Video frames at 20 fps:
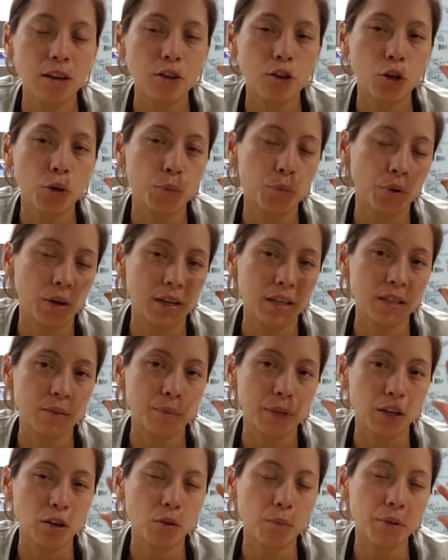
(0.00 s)
your bread is
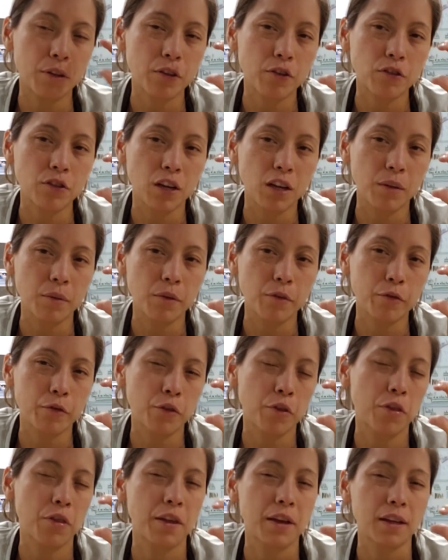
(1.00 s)
bigger, but they're talking about for
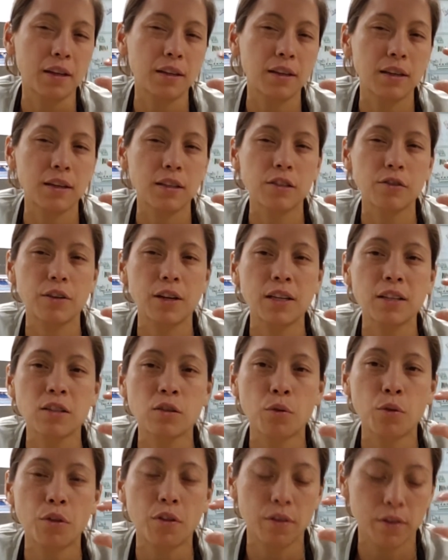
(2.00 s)
thickness, right?
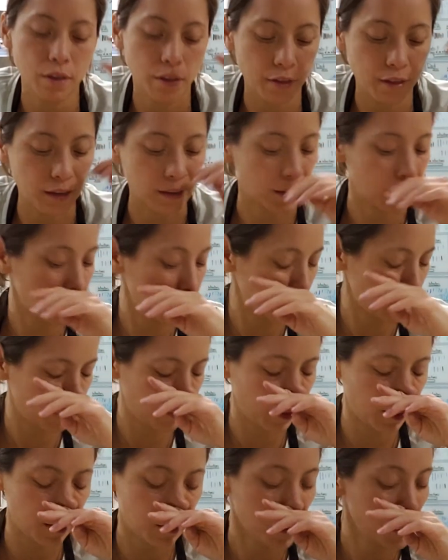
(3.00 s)
So the thickness of
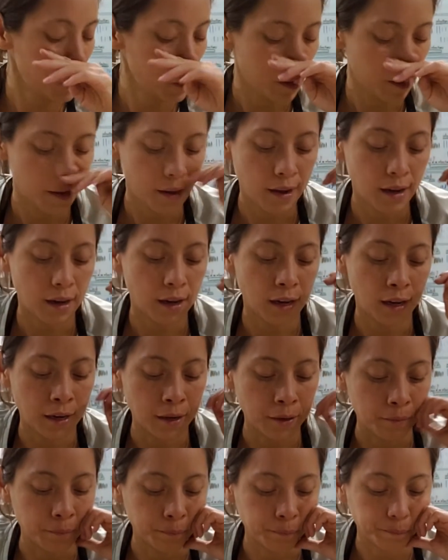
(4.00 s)
it.
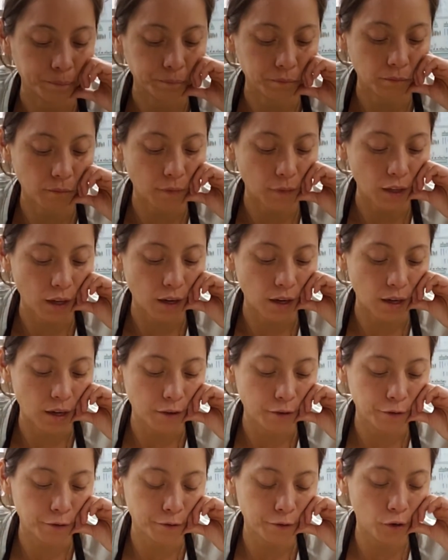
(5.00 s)

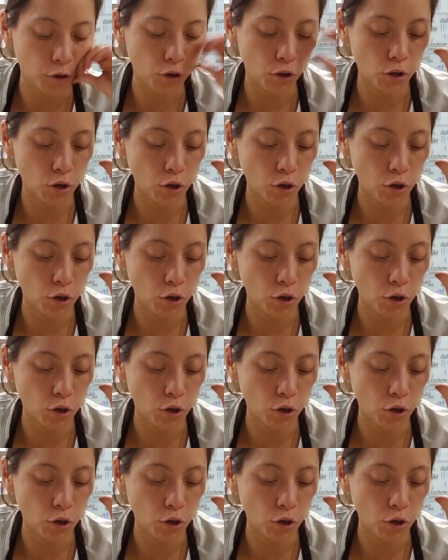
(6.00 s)
A full